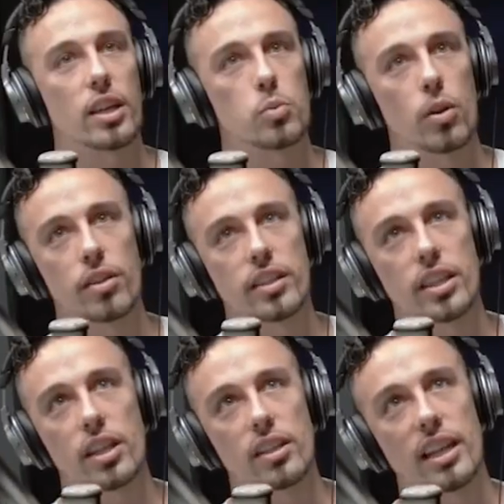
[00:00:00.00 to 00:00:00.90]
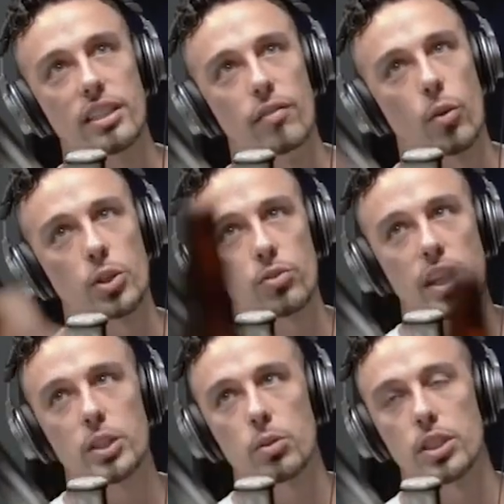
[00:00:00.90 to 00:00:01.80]
one thing to hear like divorce
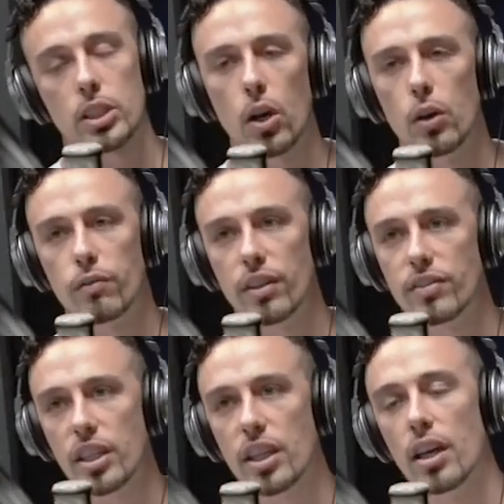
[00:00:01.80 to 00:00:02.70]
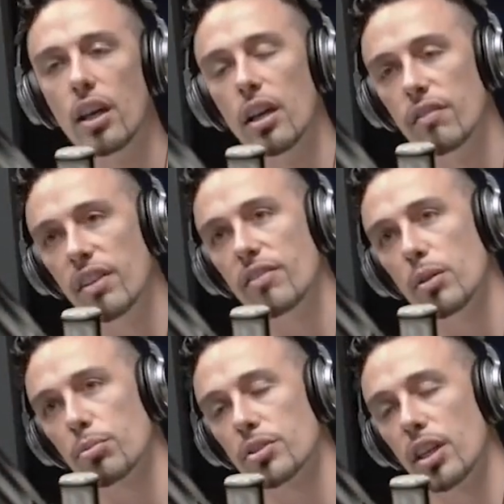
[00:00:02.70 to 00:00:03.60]
rates where it's like, oh, 50
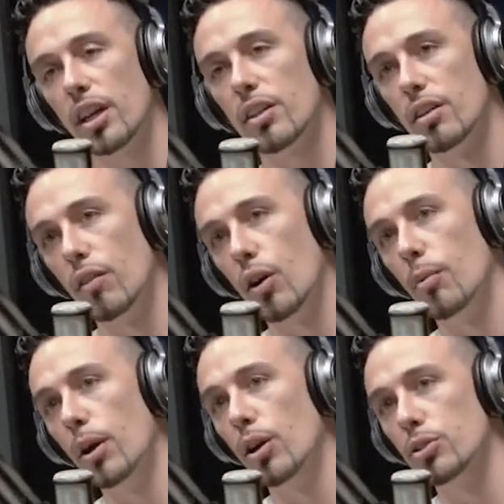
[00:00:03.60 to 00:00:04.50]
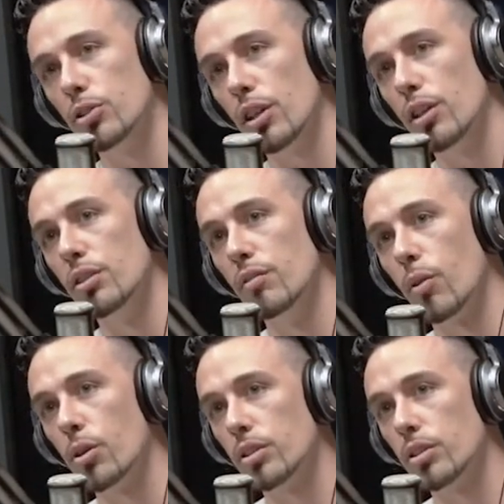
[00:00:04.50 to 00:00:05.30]
percent of all marriages end in divorce.